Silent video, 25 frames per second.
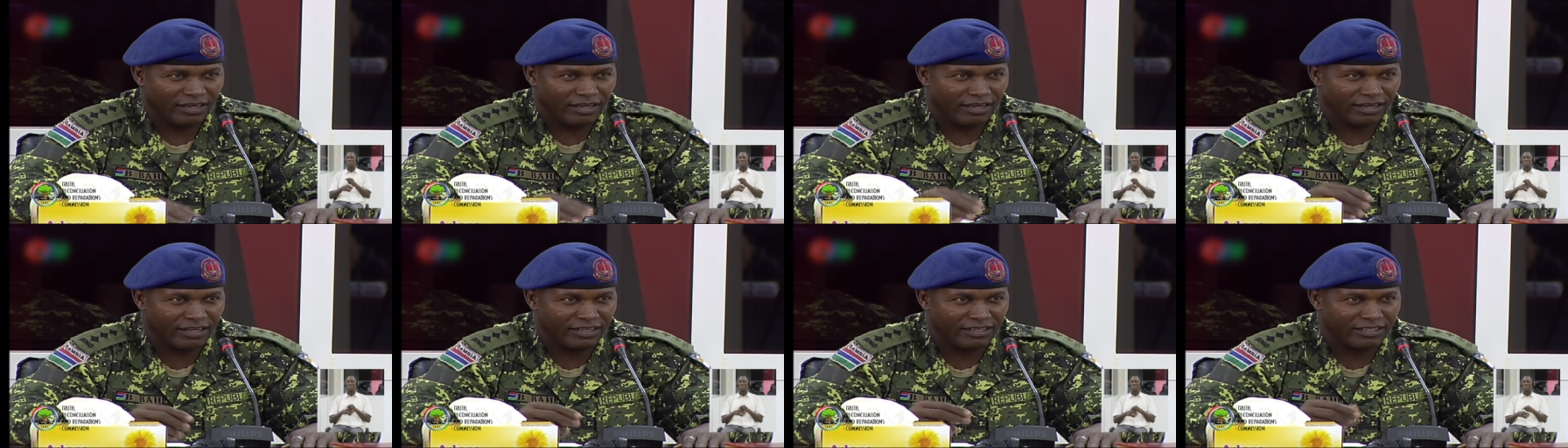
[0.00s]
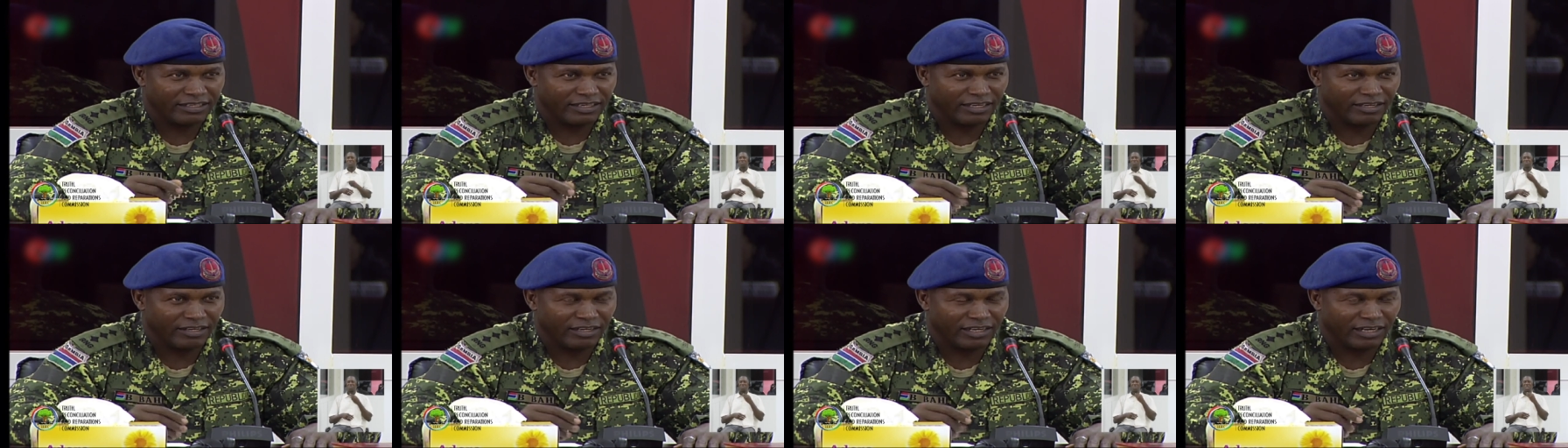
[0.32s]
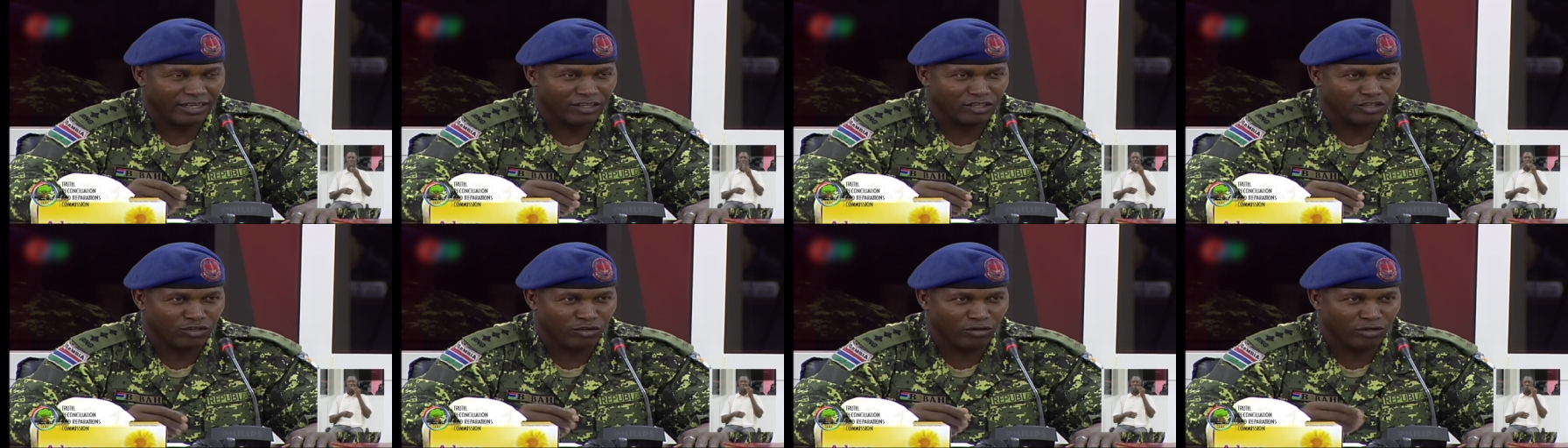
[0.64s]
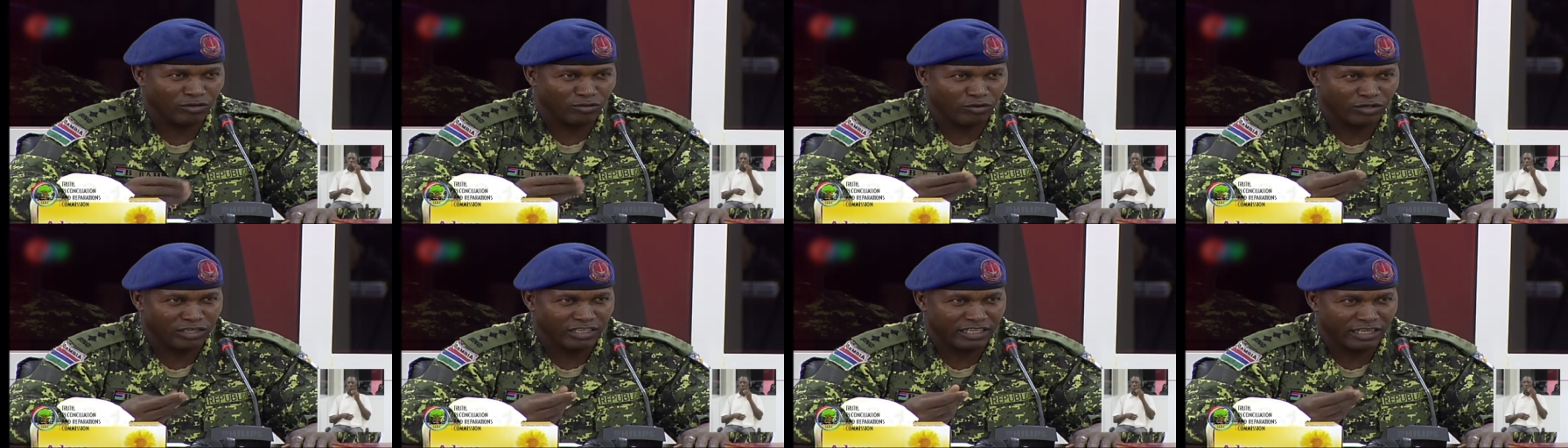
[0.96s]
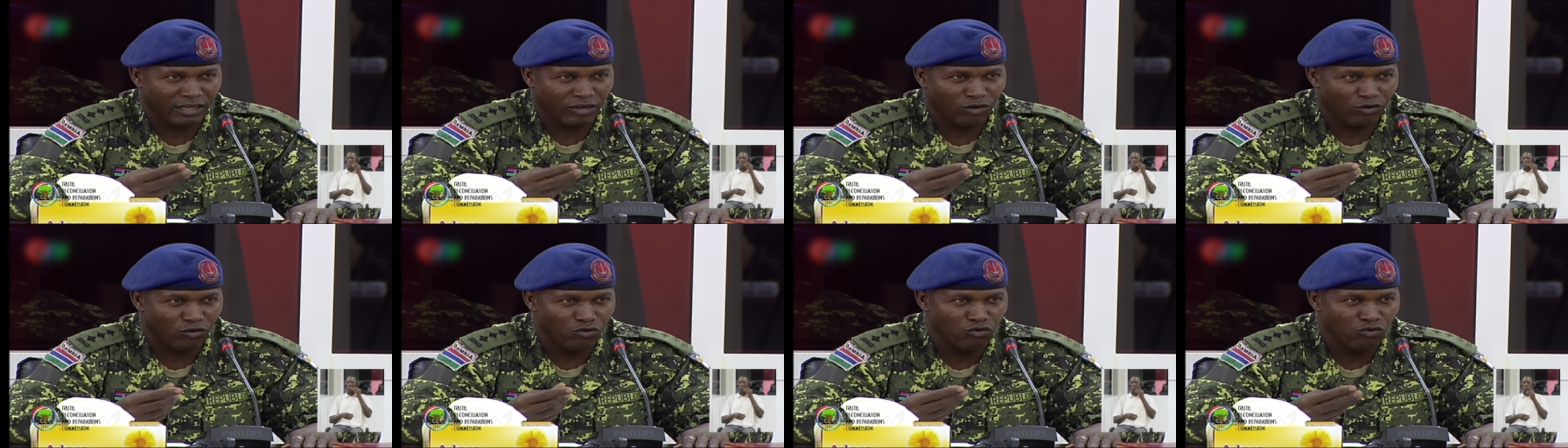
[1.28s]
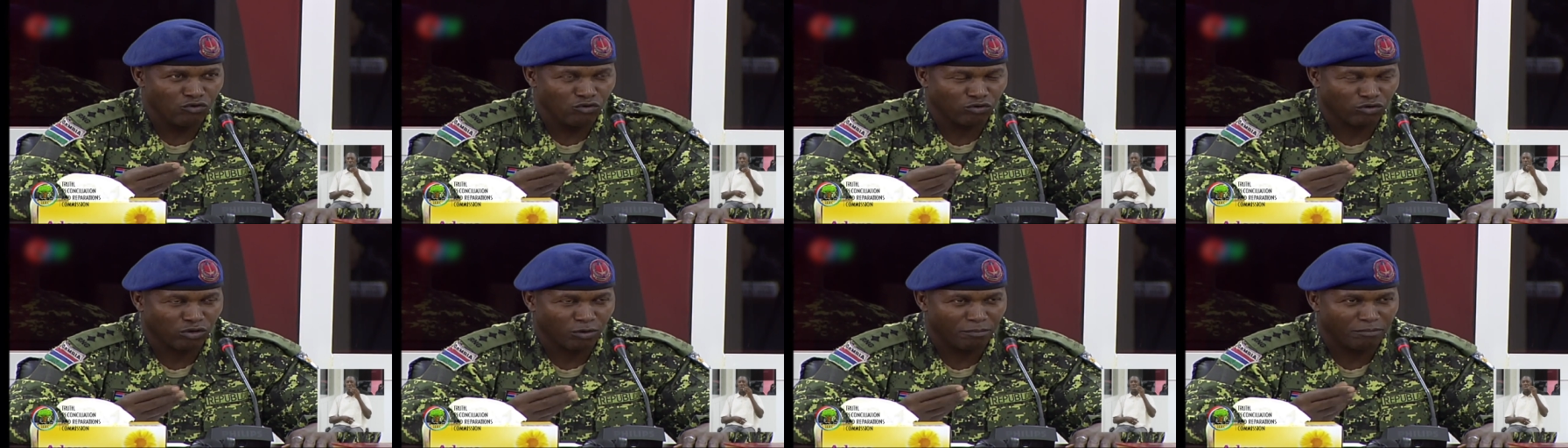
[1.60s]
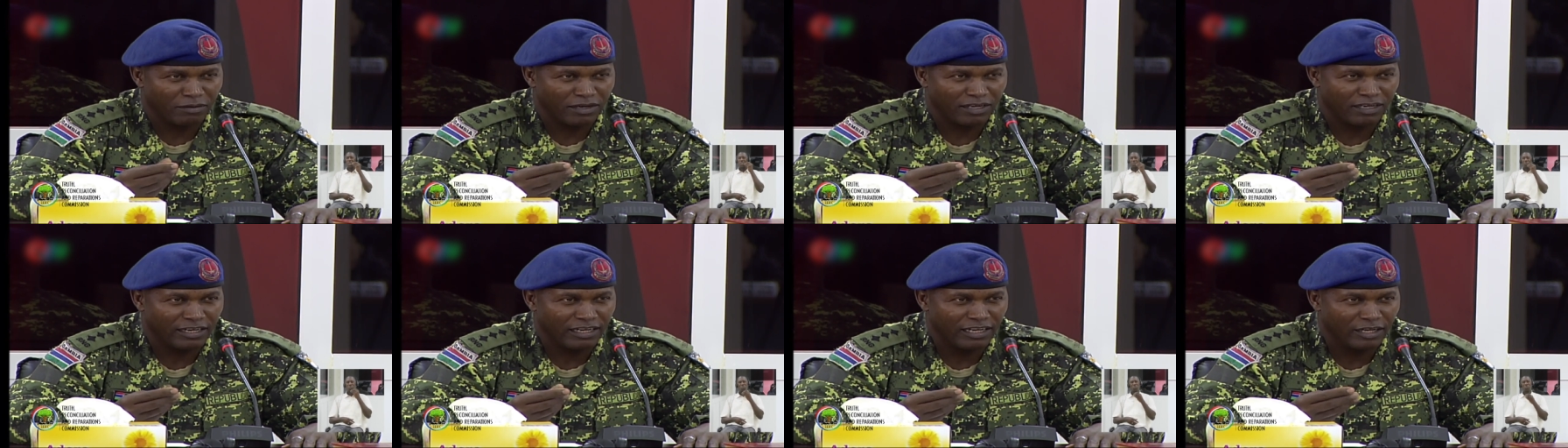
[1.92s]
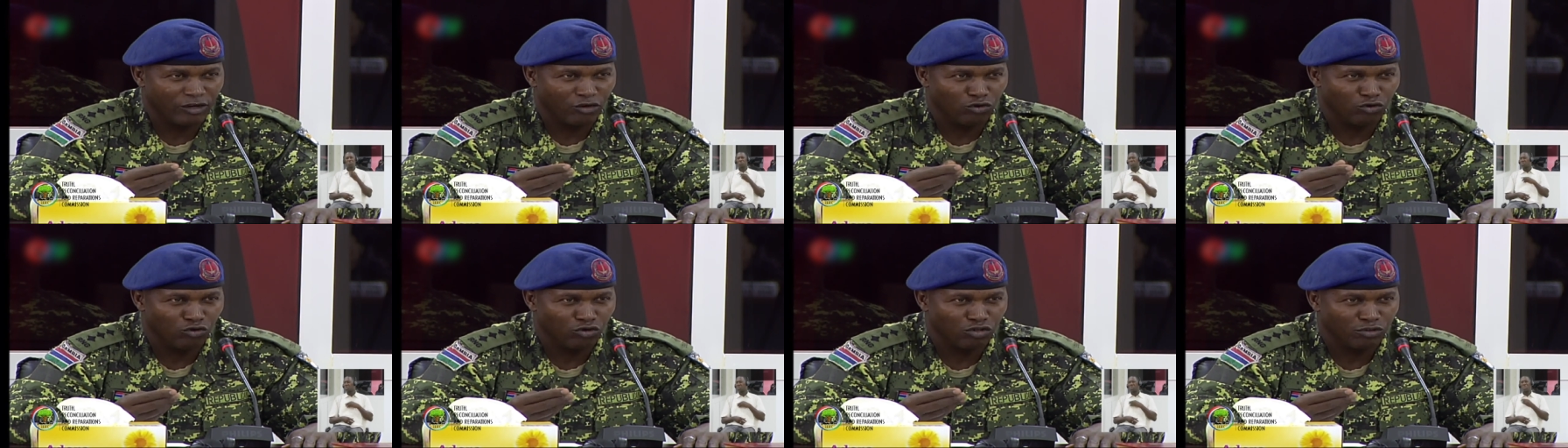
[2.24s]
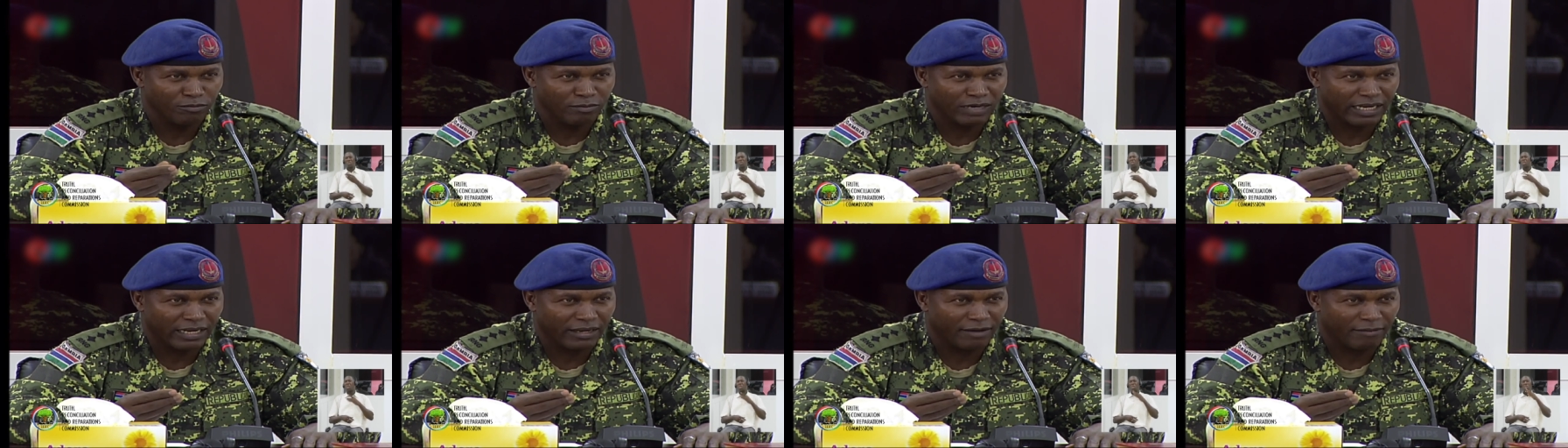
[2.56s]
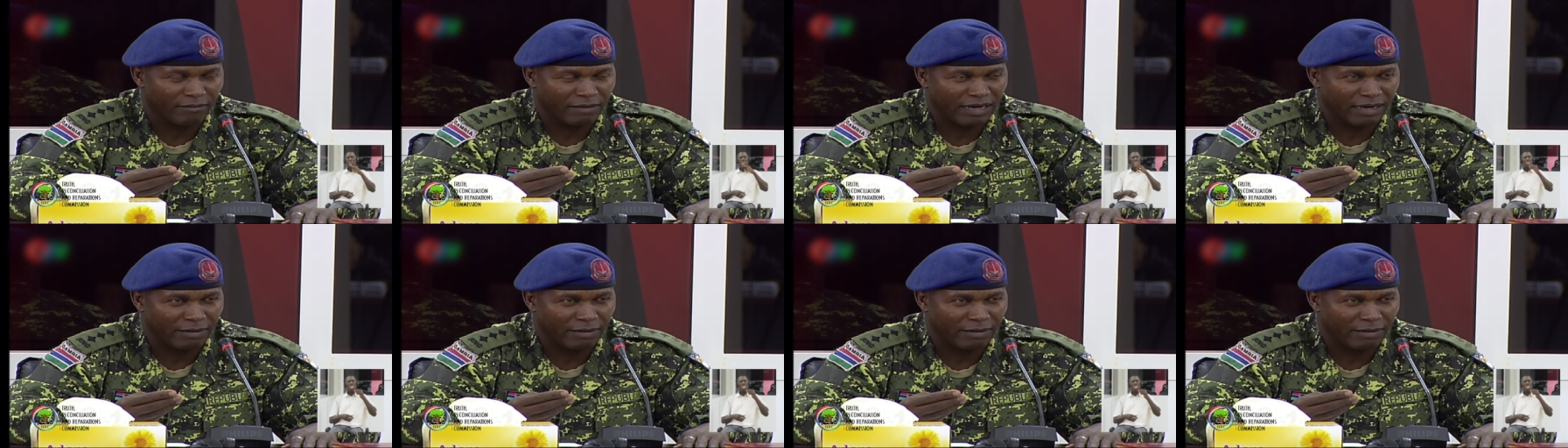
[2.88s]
I saw it was completely loose bread,